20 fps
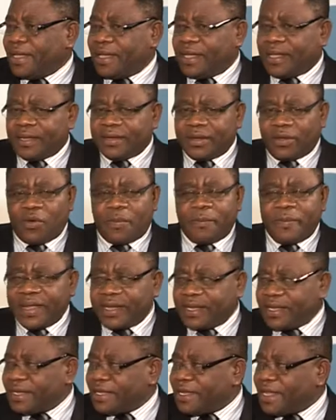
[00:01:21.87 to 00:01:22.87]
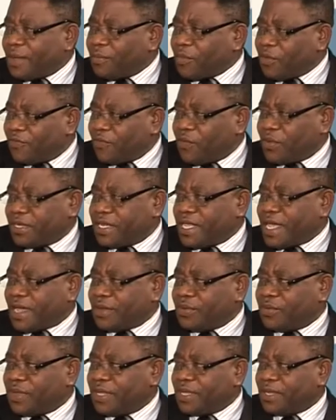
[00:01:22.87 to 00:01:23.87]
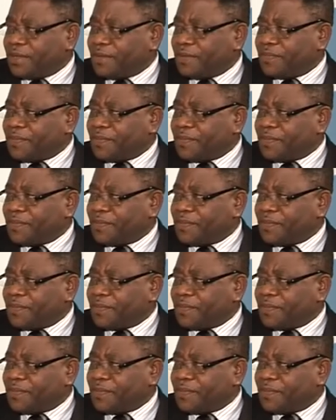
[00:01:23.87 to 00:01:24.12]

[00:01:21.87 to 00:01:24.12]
recommending them of what they are doing,